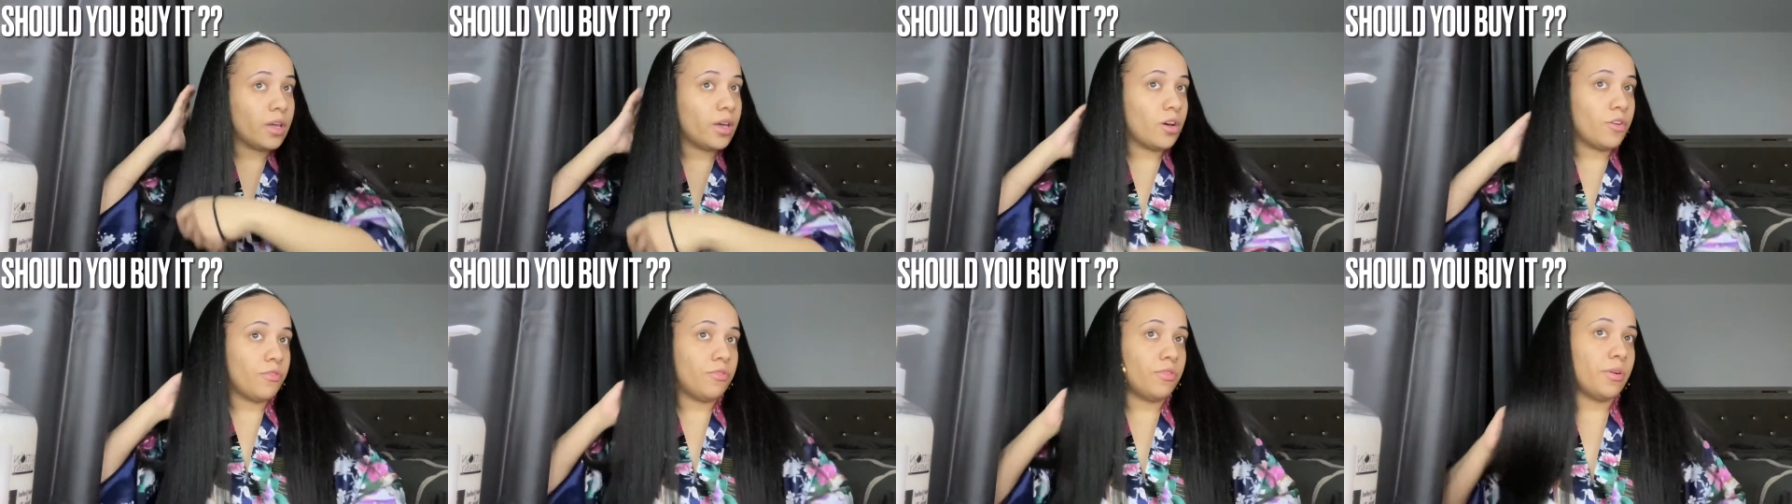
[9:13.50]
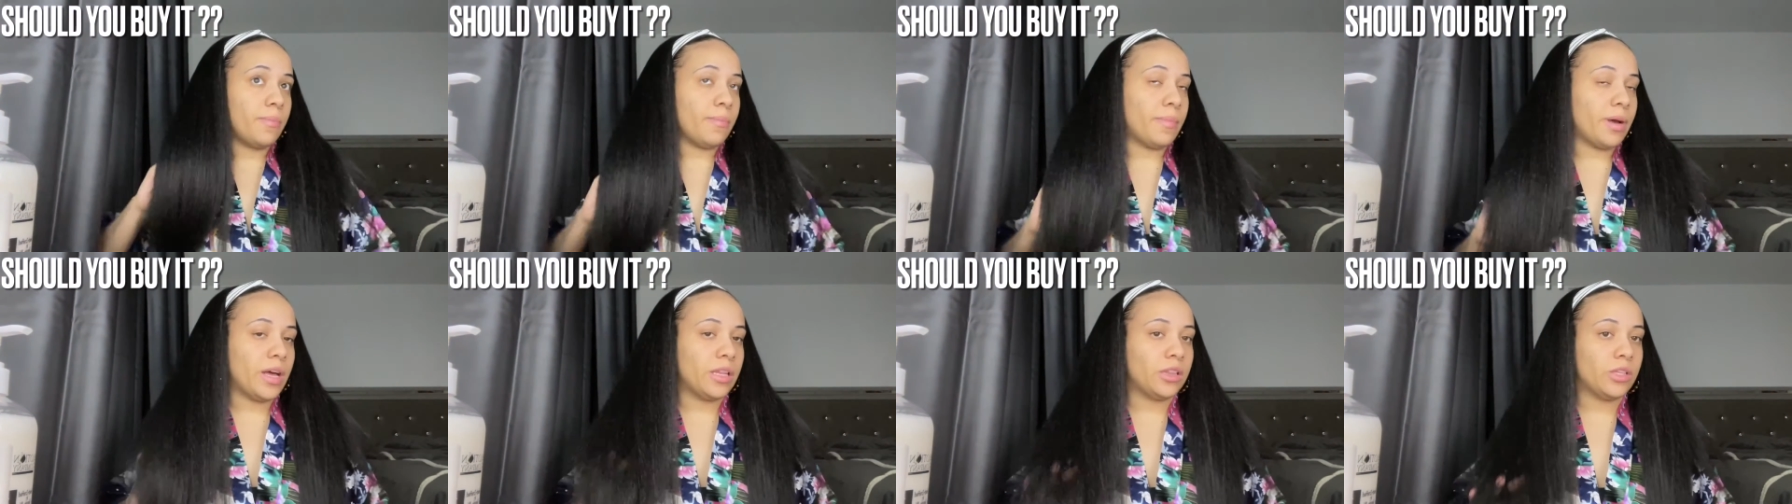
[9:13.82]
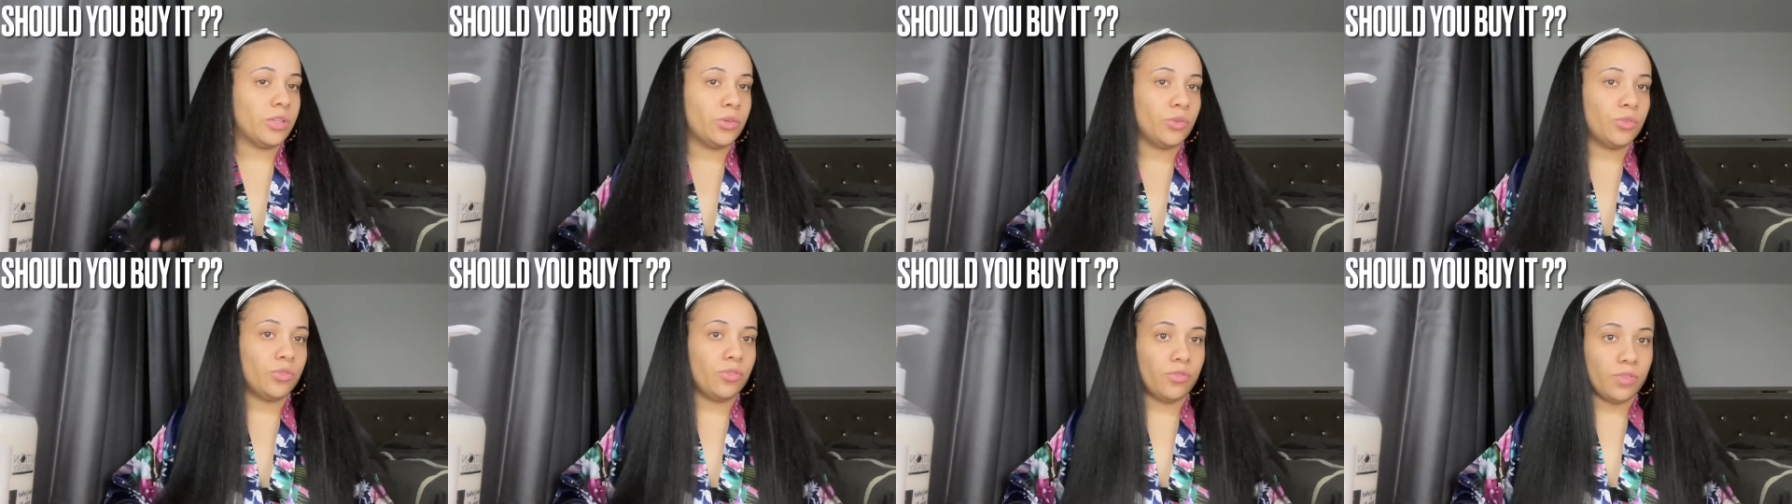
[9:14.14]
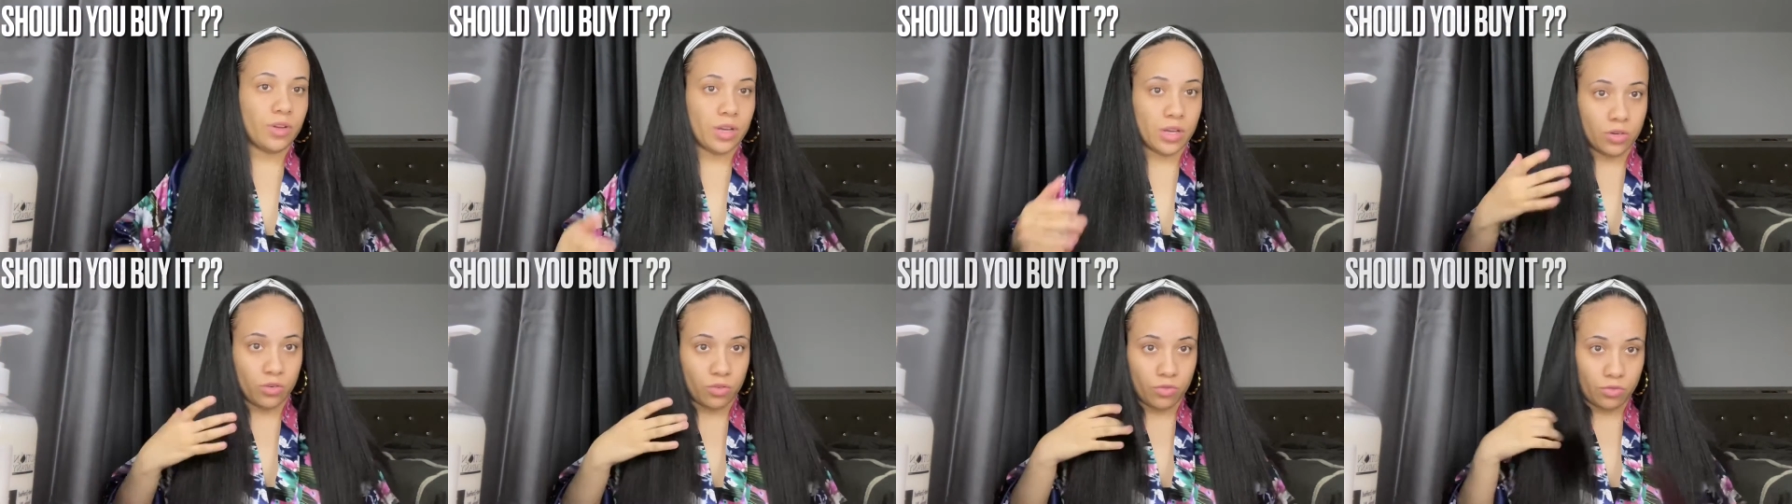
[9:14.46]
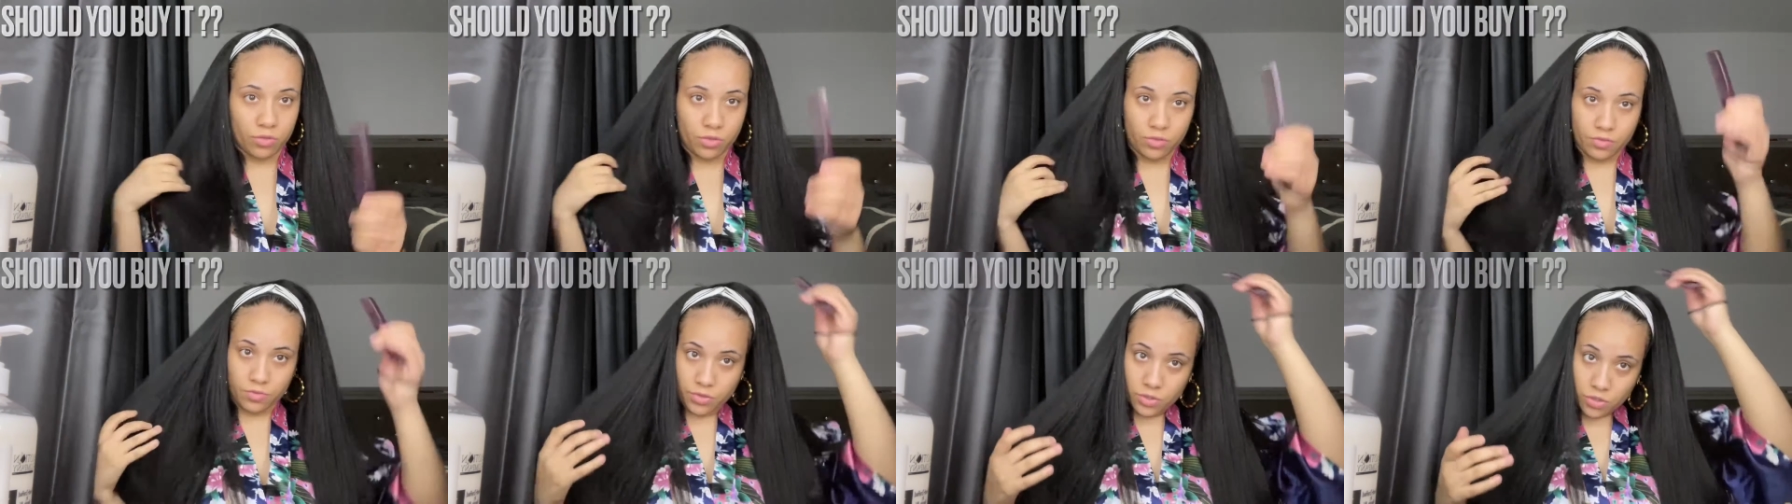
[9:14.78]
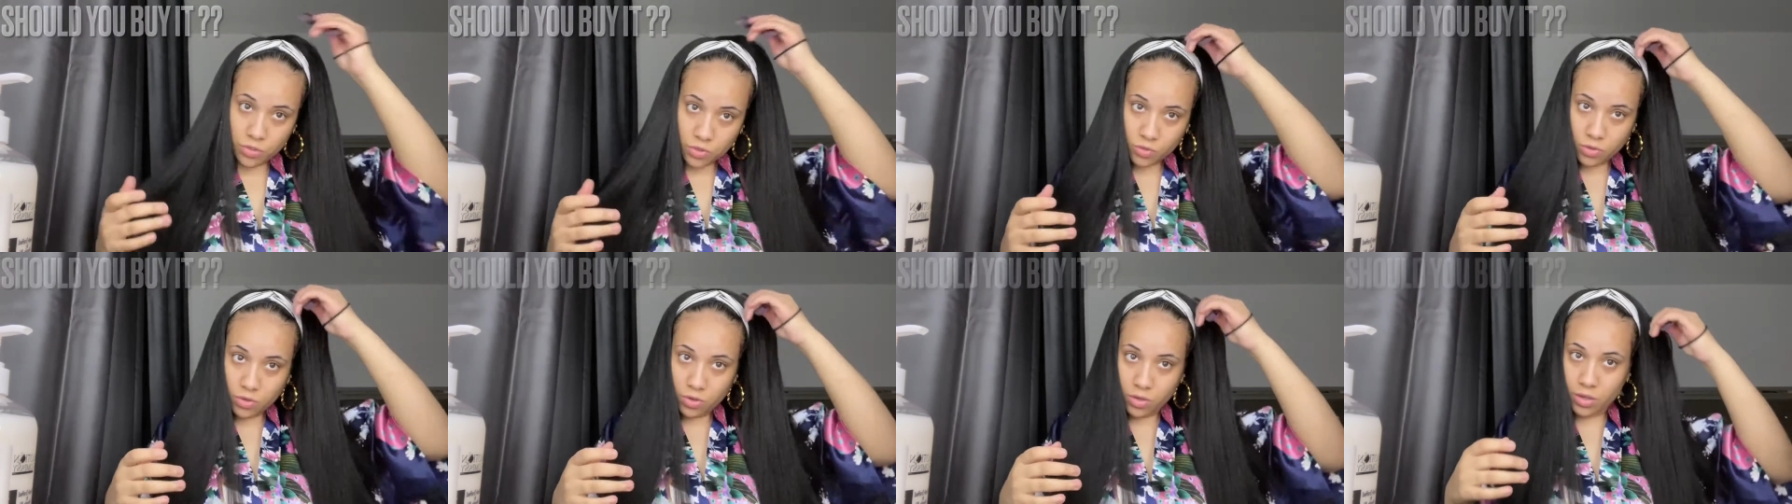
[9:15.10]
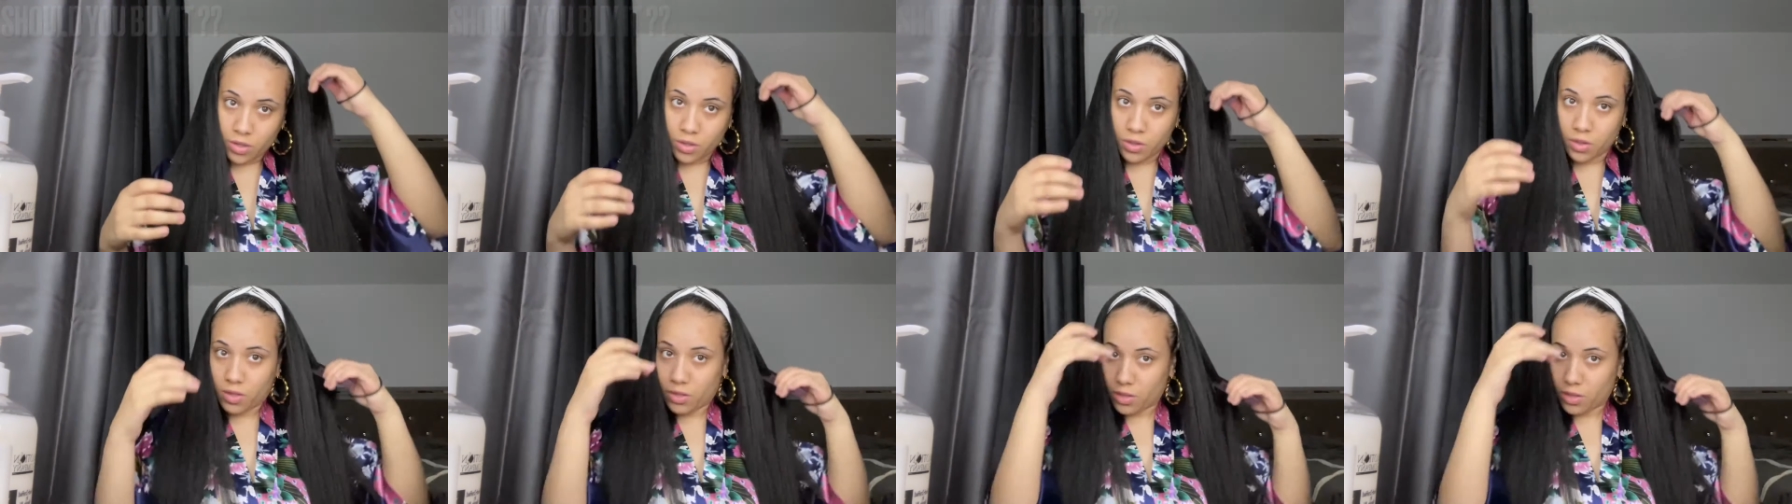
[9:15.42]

for my little final review on